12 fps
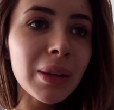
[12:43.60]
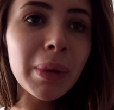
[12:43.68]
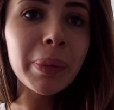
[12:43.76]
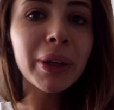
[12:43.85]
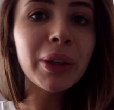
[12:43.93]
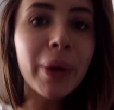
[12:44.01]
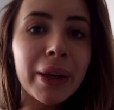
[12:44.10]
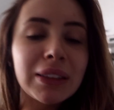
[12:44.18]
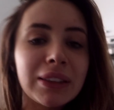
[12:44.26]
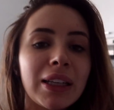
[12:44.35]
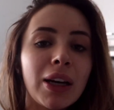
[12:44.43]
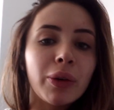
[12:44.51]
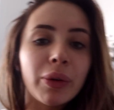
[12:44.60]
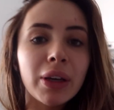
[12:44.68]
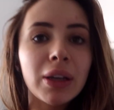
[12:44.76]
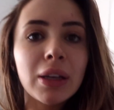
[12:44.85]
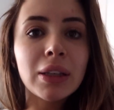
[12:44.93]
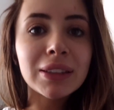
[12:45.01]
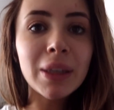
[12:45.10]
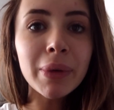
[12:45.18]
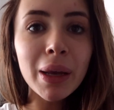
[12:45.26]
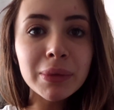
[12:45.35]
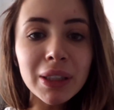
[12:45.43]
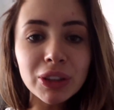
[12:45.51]
Let me put you guys down.
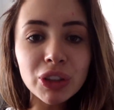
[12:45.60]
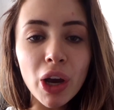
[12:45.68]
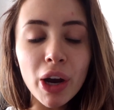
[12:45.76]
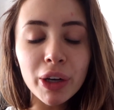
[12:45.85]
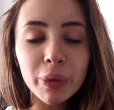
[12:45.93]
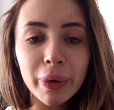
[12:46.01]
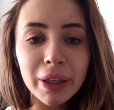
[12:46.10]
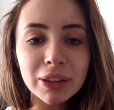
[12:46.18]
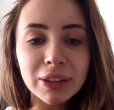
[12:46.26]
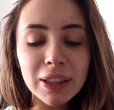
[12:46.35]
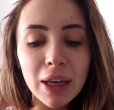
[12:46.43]
Sometimes it's hard when